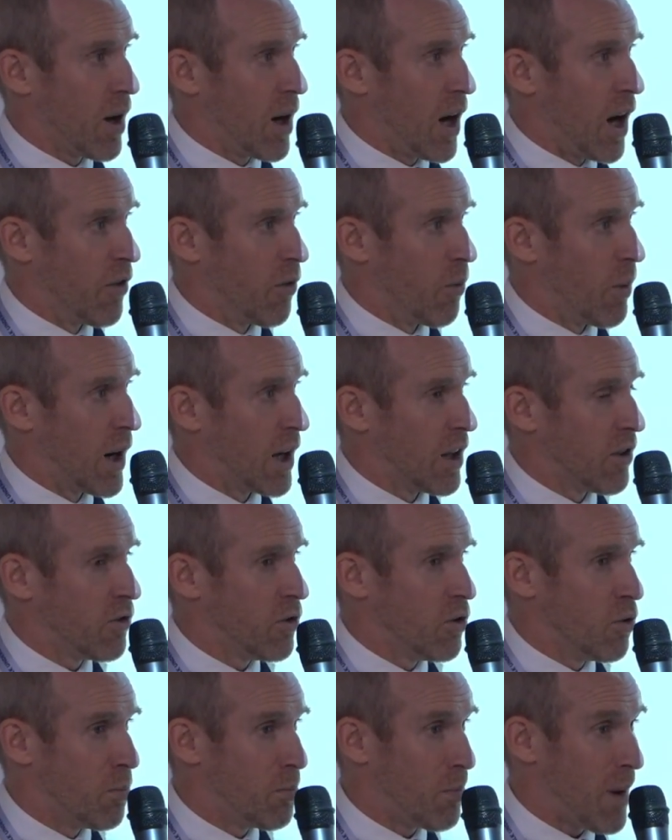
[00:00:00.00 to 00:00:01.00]
Otherwise,
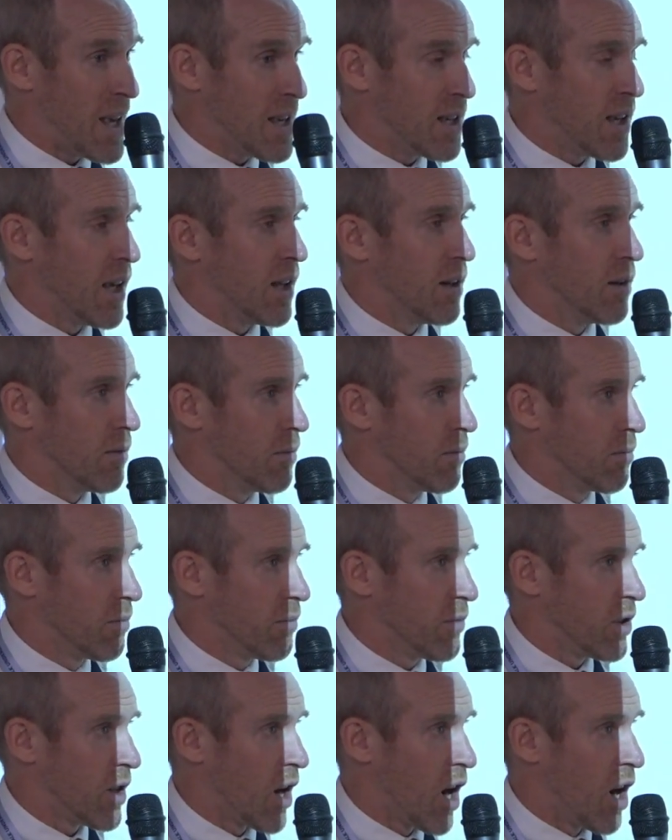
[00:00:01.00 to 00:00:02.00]
you bake in
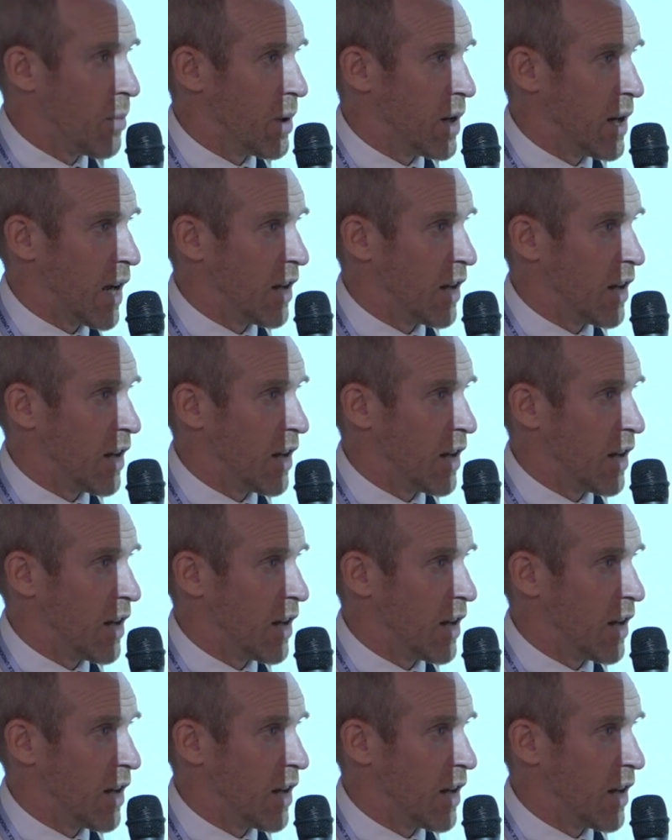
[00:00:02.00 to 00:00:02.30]
the carbon,